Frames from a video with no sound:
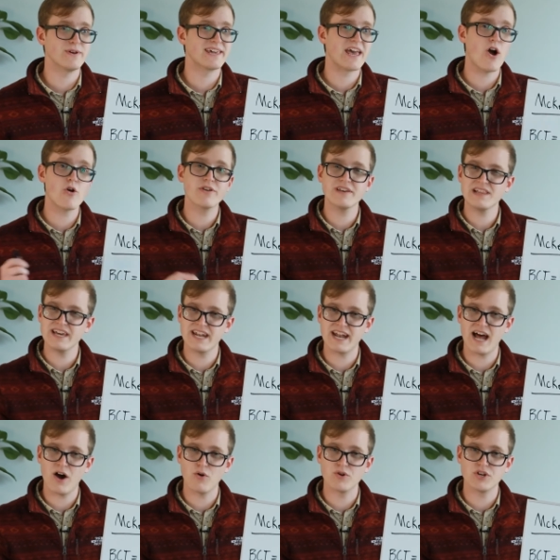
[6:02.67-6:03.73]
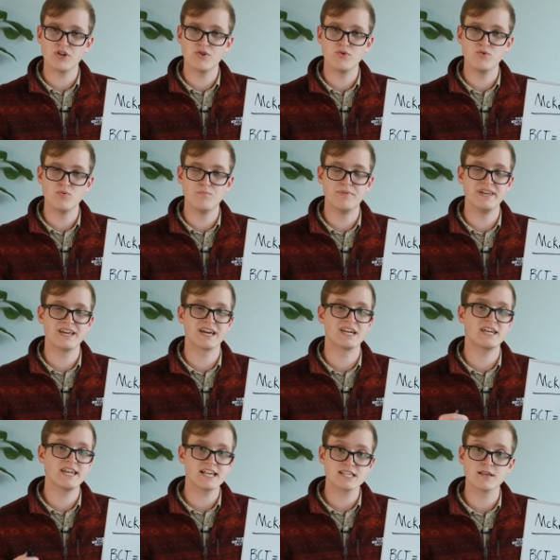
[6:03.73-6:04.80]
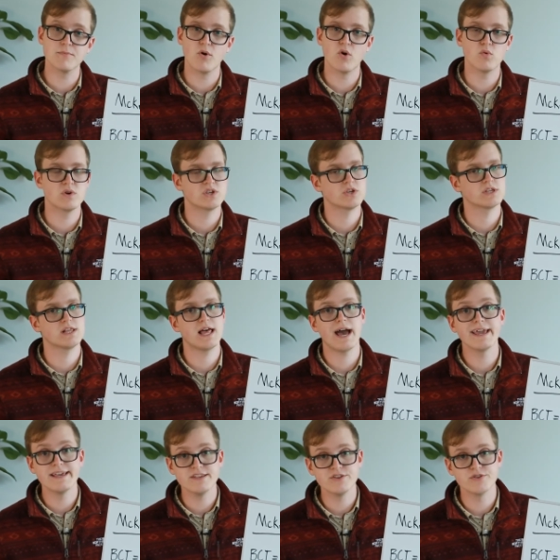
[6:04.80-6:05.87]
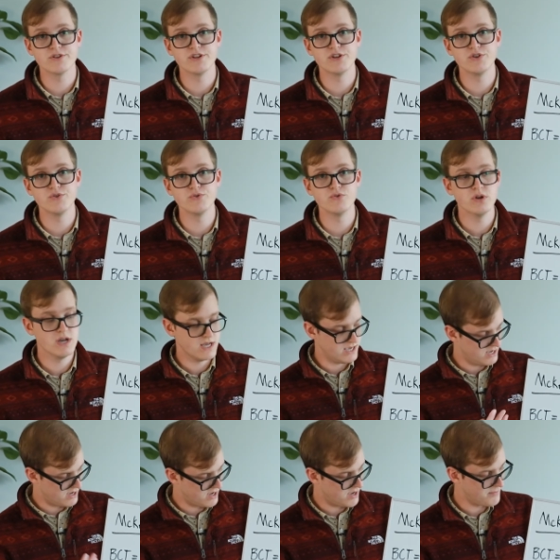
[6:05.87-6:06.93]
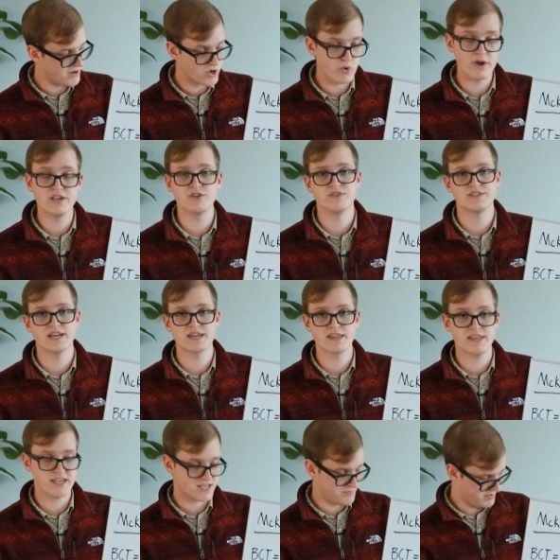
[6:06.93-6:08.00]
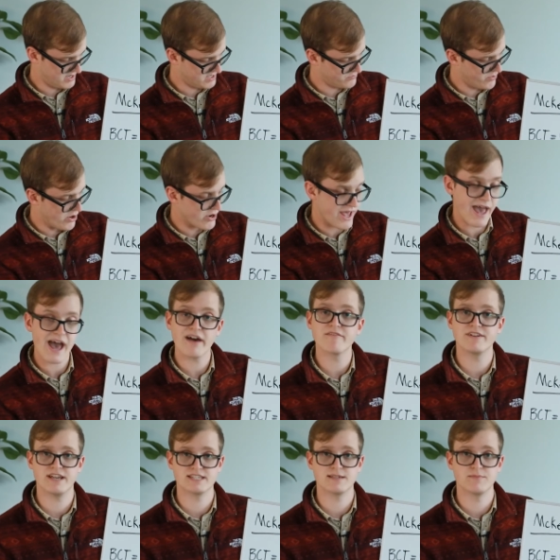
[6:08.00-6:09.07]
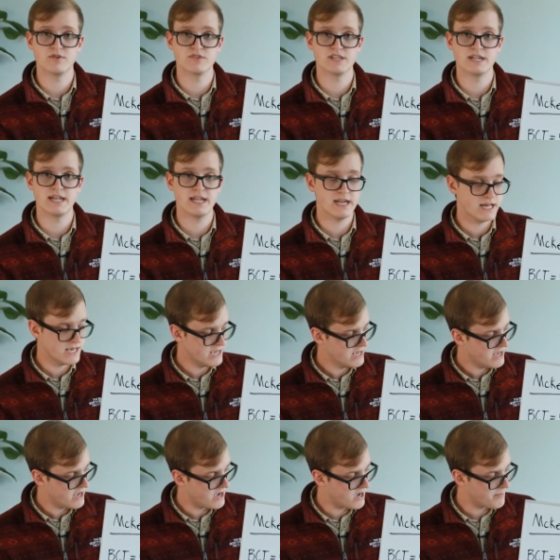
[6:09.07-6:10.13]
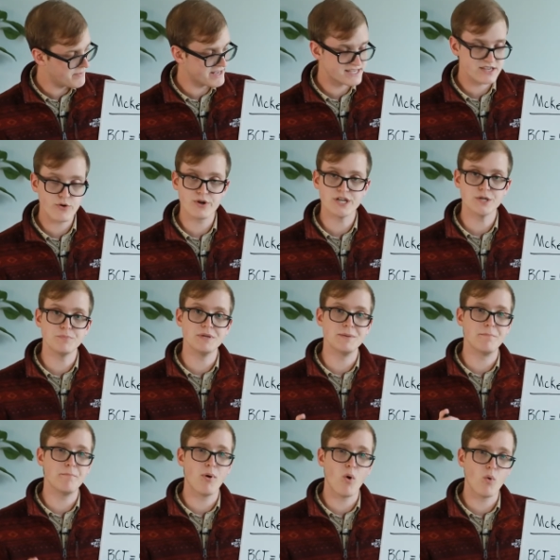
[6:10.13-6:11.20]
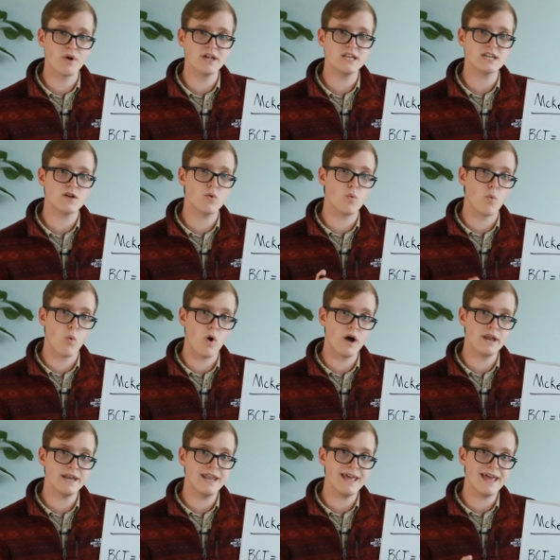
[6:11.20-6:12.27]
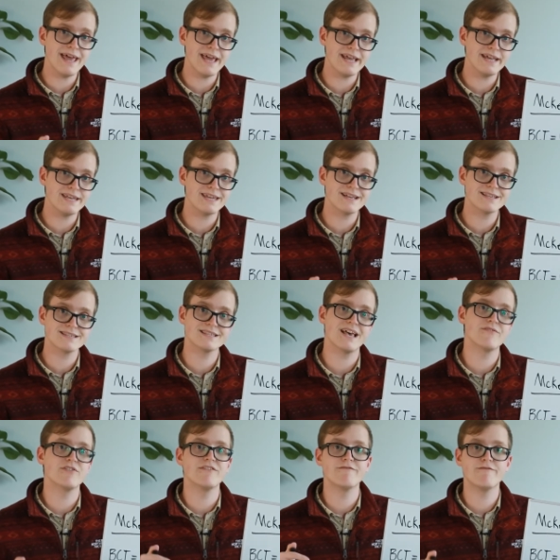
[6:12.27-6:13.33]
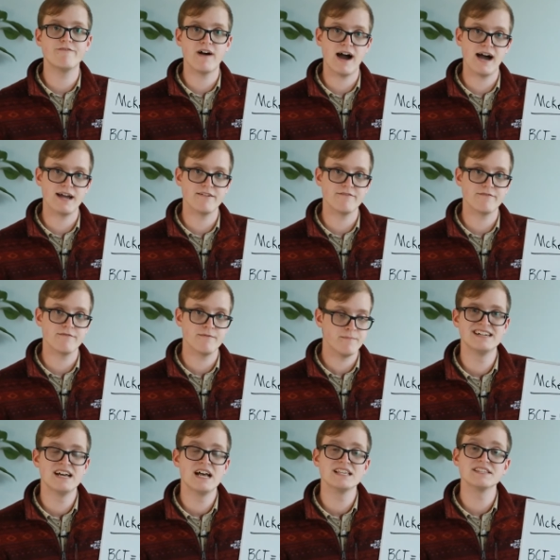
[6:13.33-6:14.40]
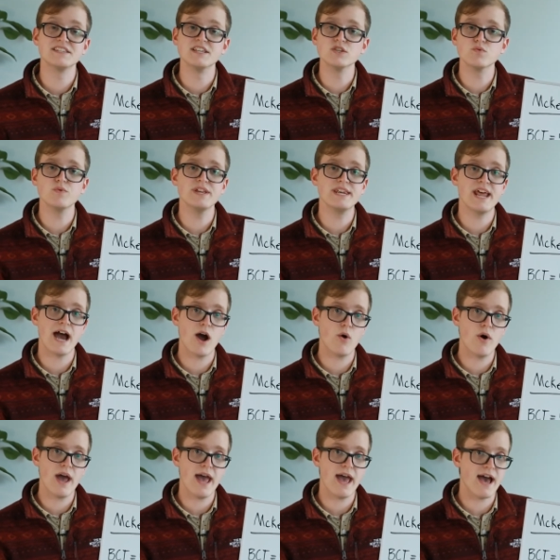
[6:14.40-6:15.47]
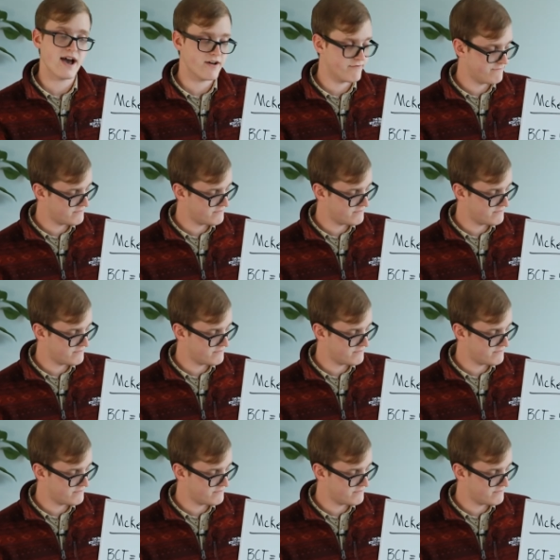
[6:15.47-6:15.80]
calculate it out to being a decimal, which is a lot easier to do um, equations like this because we already have decimals in it, um, it's going to be 0.1875. Since we now have